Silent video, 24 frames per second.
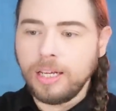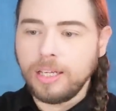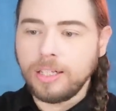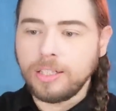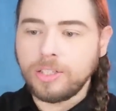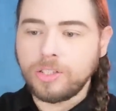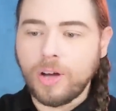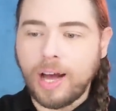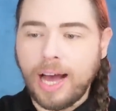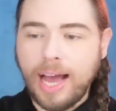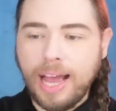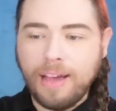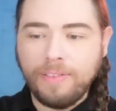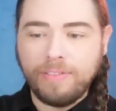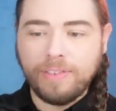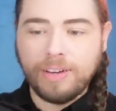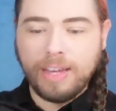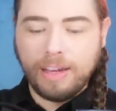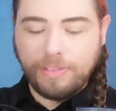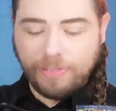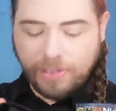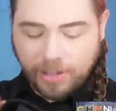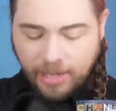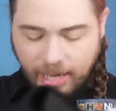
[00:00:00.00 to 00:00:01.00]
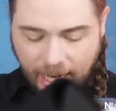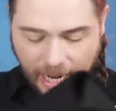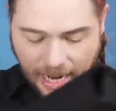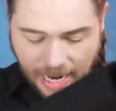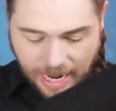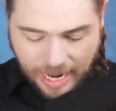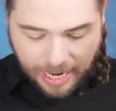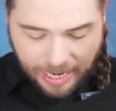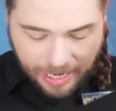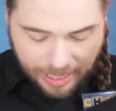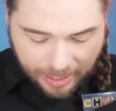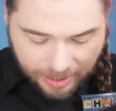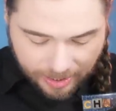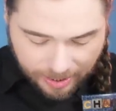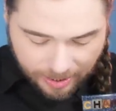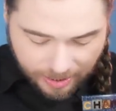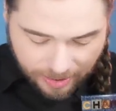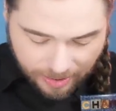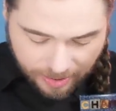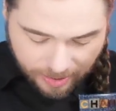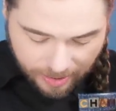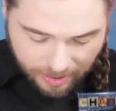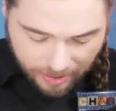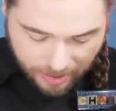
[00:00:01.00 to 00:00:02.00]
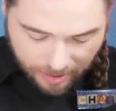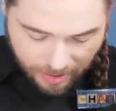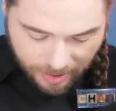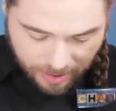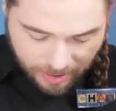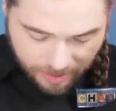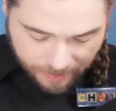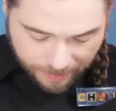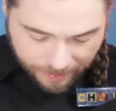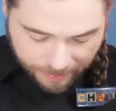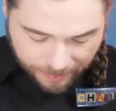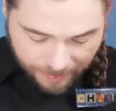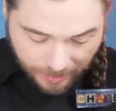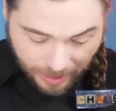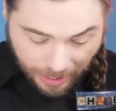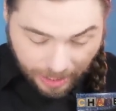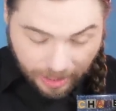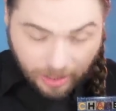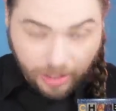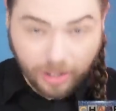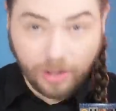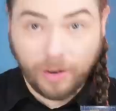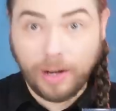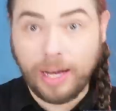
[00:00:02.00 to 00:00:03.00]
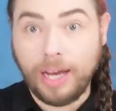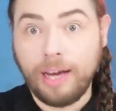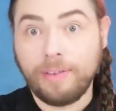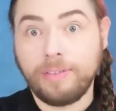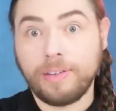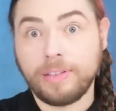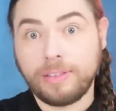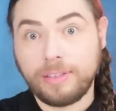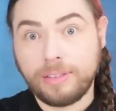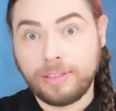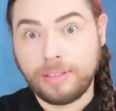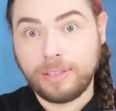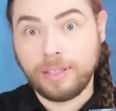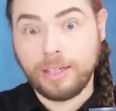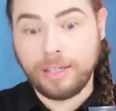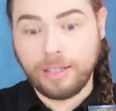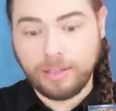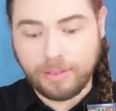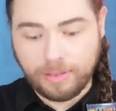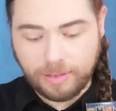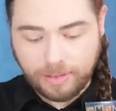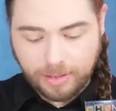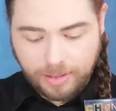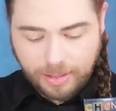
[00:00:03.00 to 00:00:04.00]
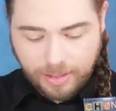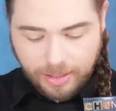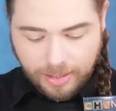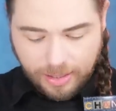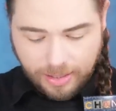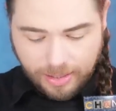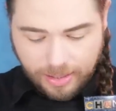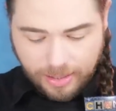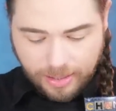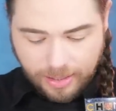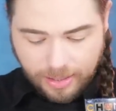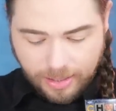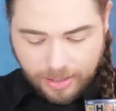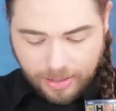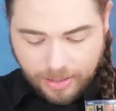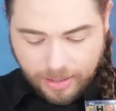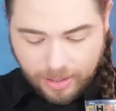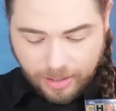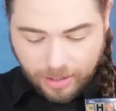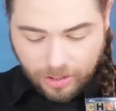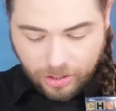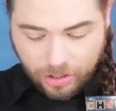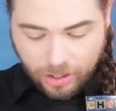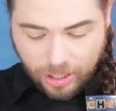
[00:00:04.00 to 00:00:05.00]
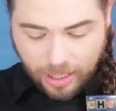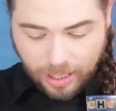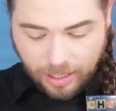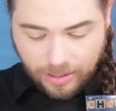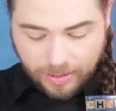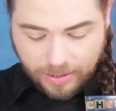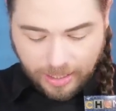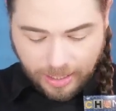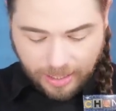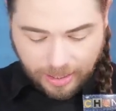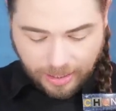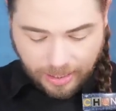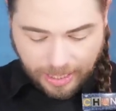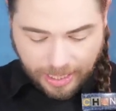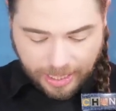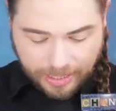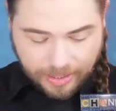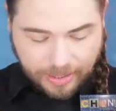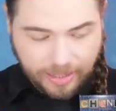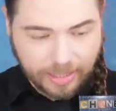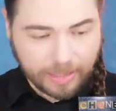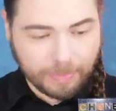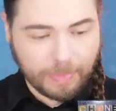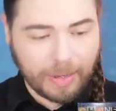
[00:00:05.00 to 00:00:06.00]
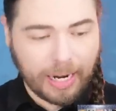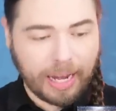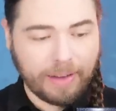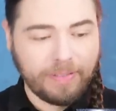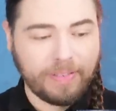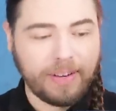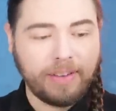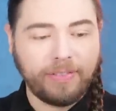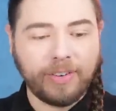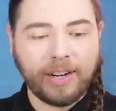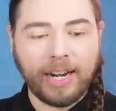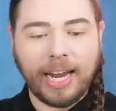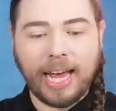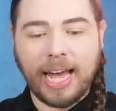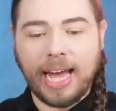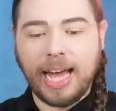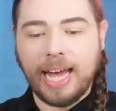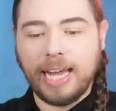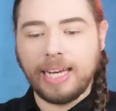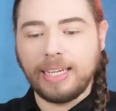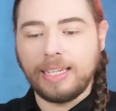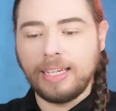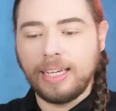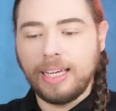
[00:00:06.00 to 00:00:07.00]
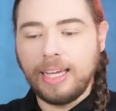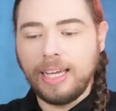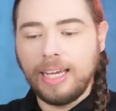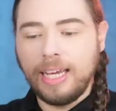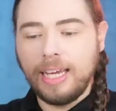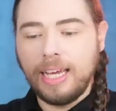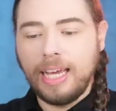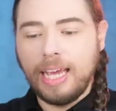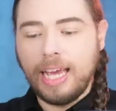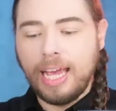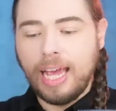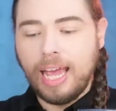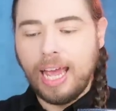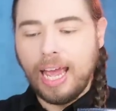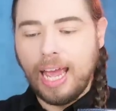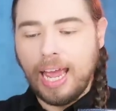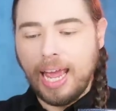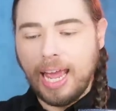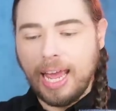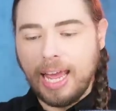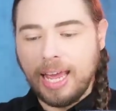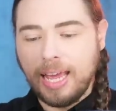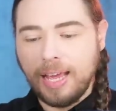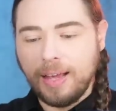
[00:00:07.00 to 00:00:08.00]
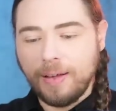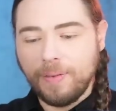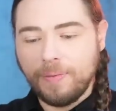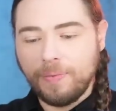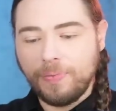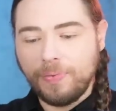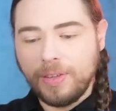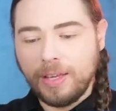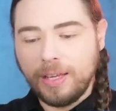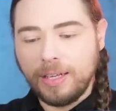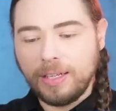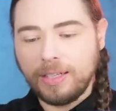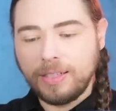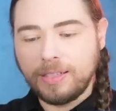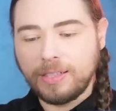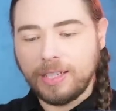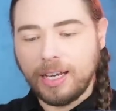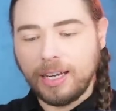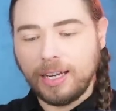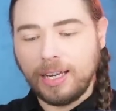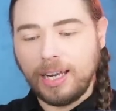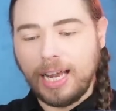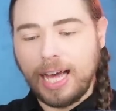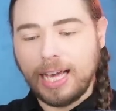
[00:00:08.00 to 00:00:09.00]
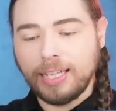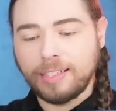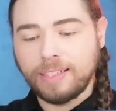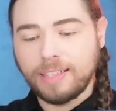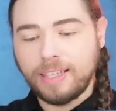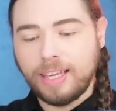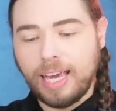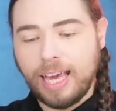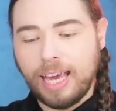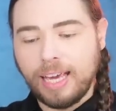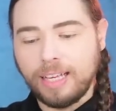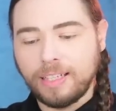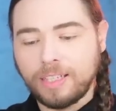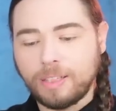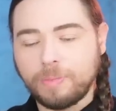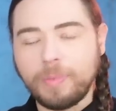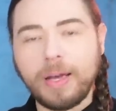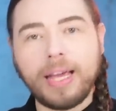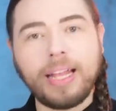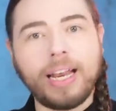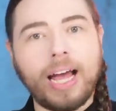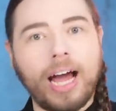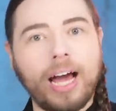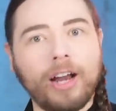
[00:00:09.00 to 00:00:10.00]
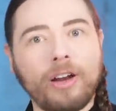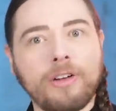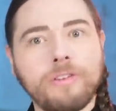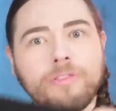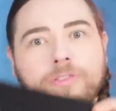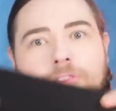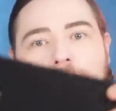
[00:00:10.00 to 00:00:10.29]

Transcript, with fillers: So I've never had and you know I have a ton of Chanel sunglasses, but I've never had a sunglass case made out of